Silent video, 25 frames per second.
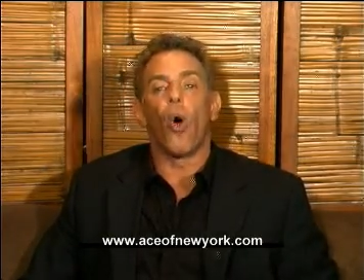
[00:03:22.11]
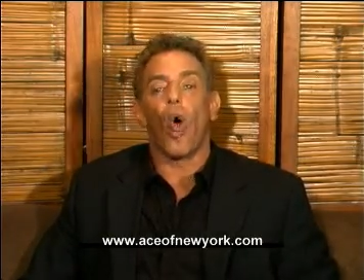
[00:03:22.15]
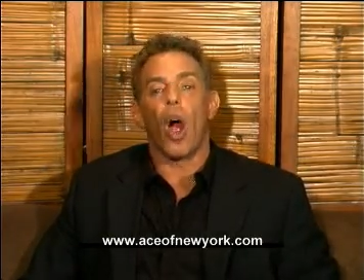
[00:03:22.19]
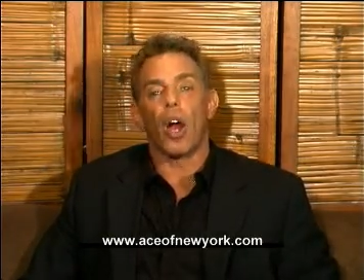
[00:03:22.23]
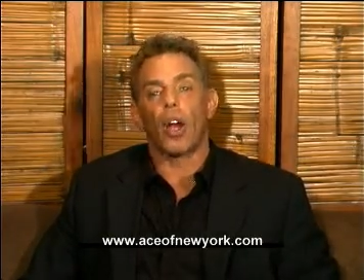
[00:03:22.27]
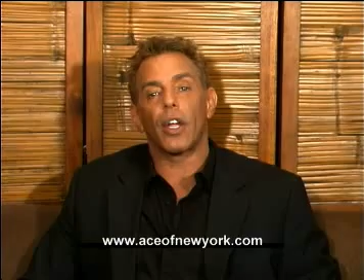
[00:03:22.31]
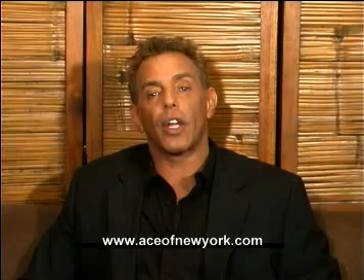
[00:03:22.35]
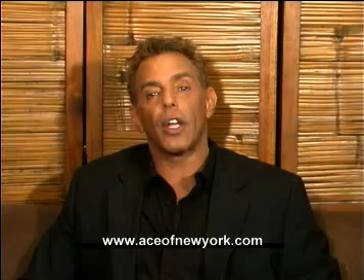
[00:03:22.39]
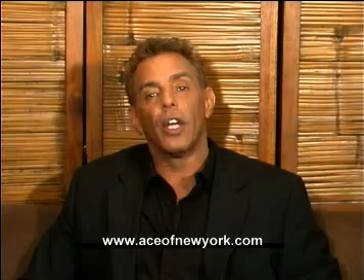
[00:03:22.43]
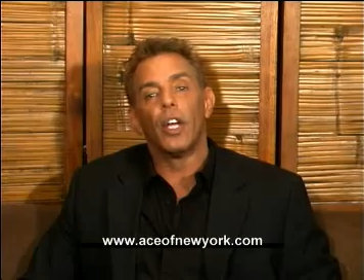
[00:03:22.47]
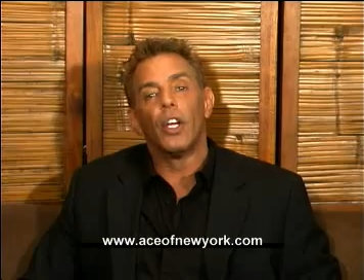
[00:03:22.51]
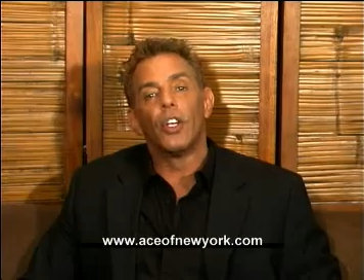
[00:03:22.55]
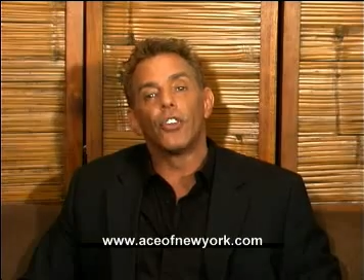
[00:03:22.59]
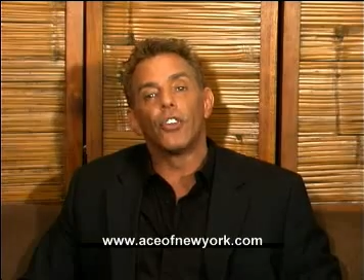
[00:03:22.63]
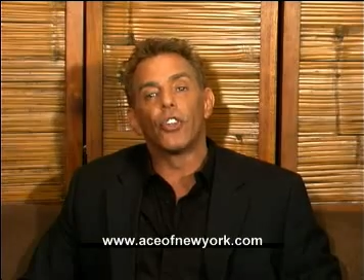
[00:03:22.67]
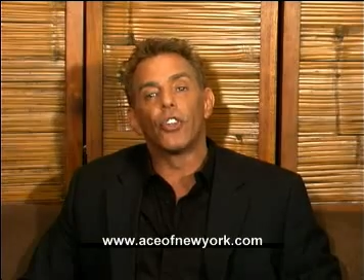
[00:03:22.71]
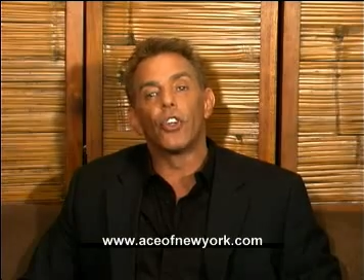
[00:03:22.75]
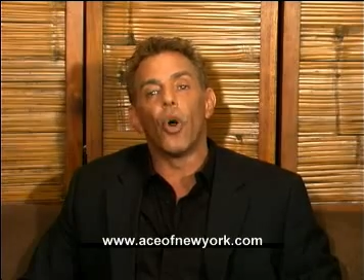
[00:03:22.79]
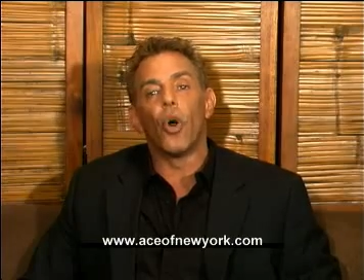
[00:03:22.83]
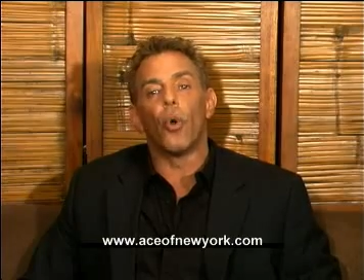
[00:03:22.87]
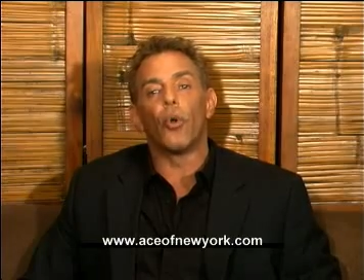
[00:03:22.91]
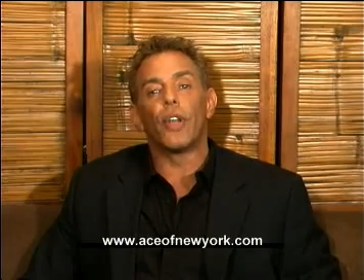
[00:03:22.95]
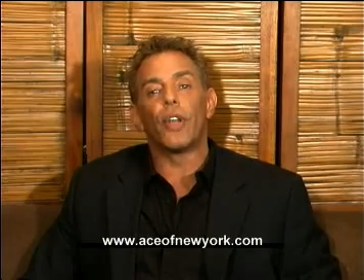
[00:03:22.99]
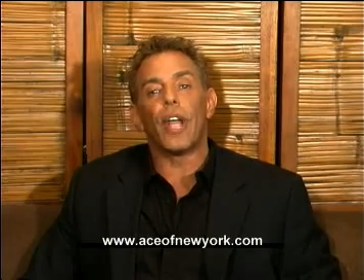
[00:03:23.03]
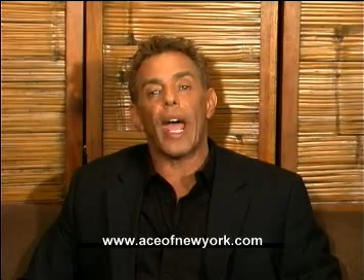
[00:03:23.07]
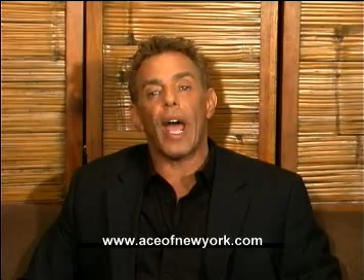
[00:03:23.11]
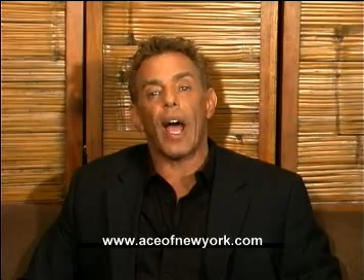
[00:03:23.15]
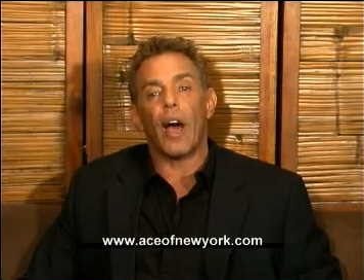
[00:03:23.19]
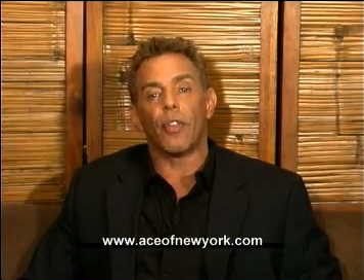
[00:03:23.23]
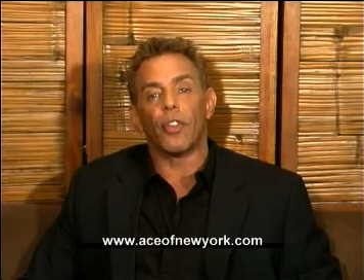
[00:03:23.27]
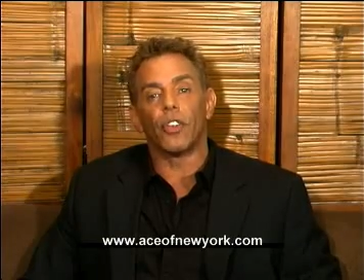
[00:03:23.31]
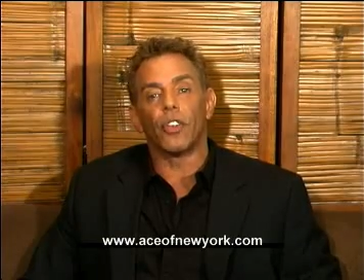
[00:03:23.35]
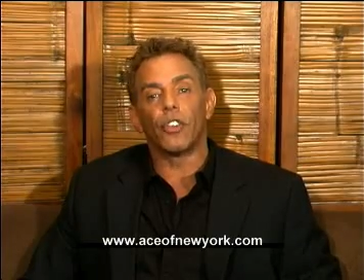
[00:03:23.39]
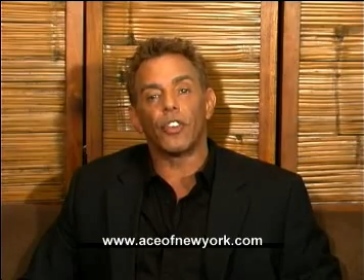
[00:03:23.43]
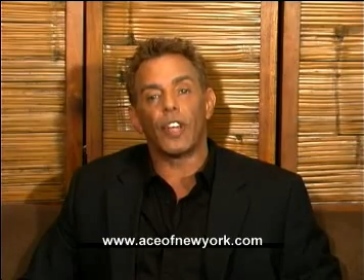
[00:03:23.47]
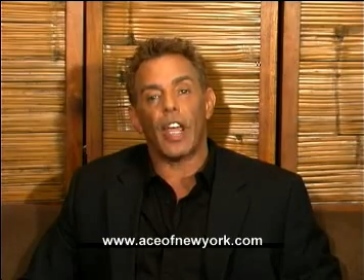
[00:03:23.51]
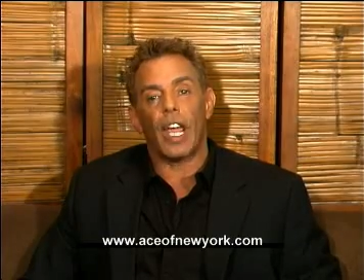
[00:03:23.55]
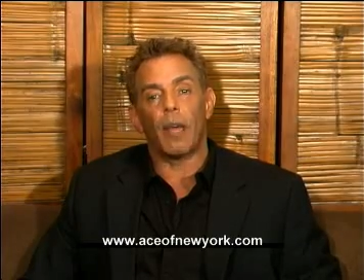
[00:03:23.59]
to go down the same
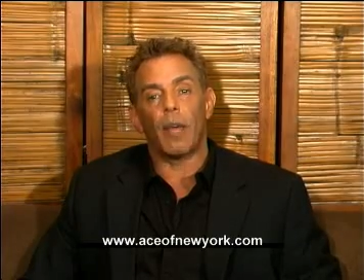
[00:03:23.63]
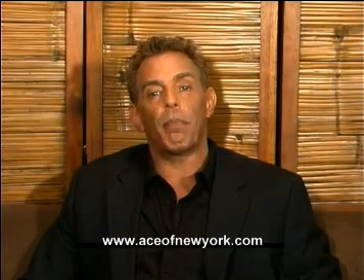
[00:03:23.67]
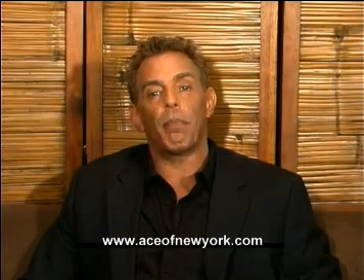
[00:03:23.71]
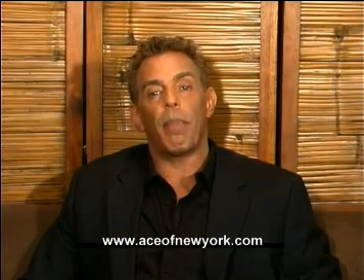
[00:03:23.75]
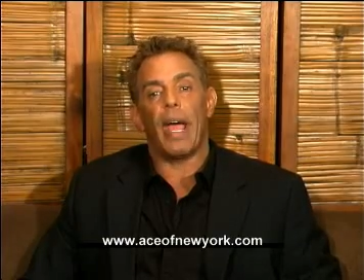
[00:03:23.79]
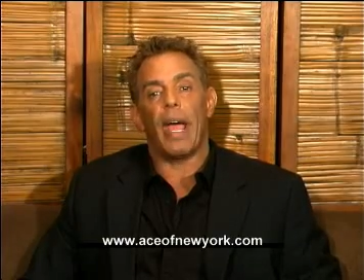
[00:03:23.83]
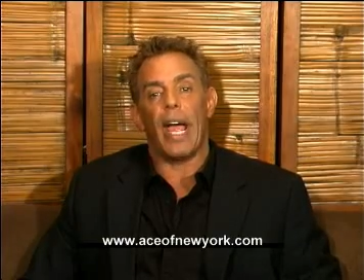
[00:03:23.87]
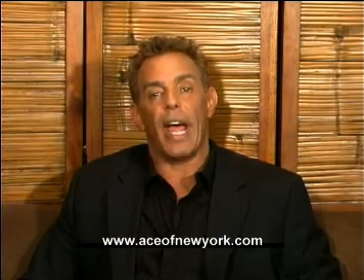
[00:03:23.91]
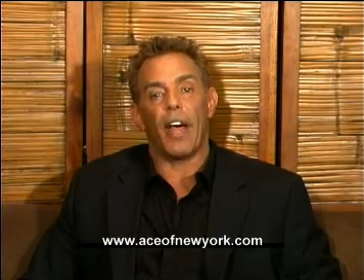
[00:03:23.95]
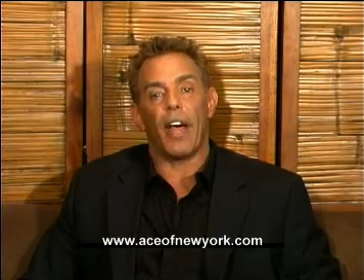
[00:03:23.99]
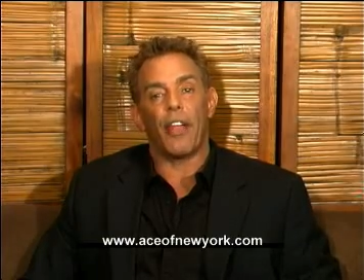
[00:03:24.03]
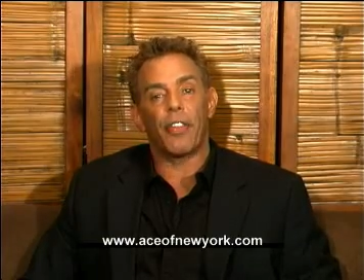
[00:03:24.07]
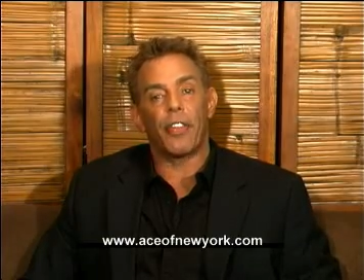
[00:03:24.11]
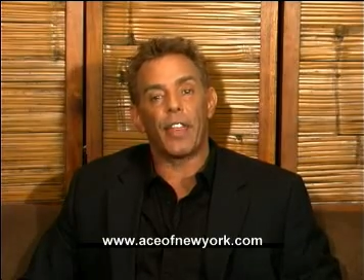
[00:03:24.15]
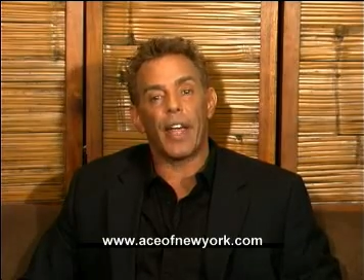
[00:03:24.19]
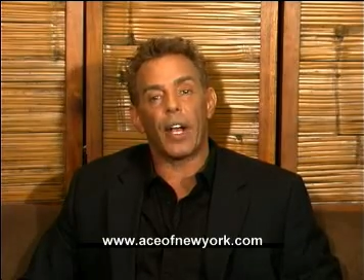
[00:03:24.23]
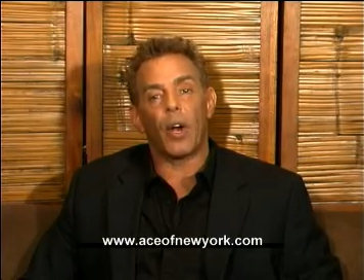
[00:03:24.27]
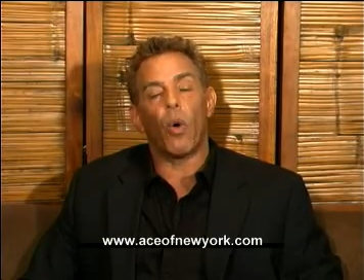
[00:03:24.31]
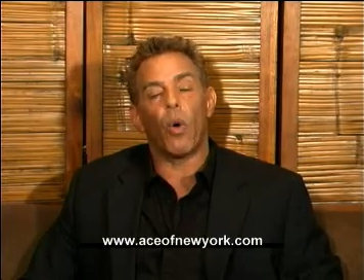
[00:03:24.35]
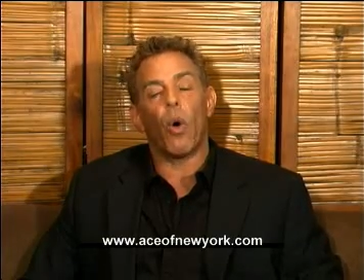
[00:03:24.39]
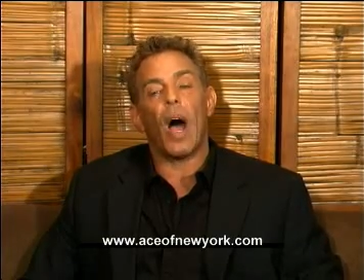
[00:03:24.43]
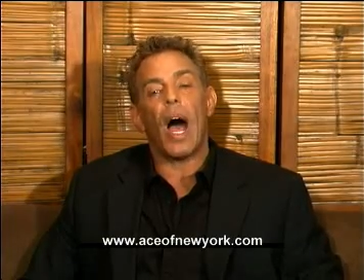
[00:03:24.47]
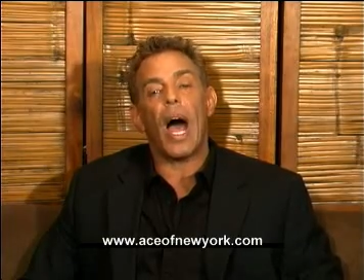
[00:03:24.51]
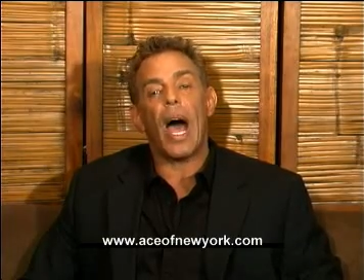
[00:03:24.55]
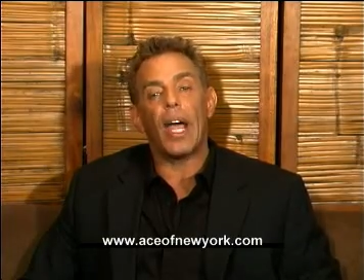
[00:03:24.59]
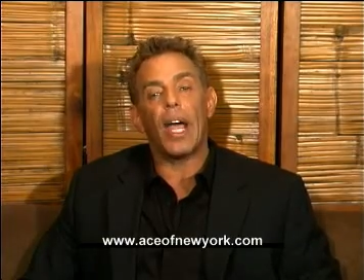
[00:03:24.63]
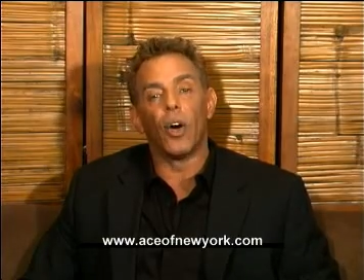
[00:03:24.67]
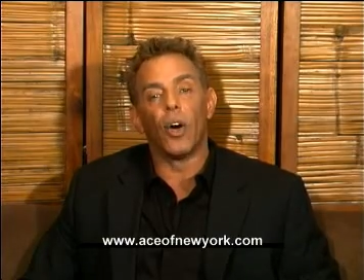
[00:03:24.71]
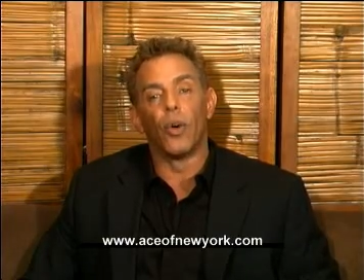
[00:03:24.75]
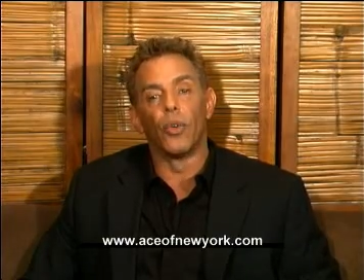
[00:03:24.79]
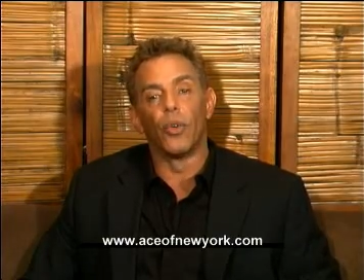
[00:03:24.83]
path that Ohio did.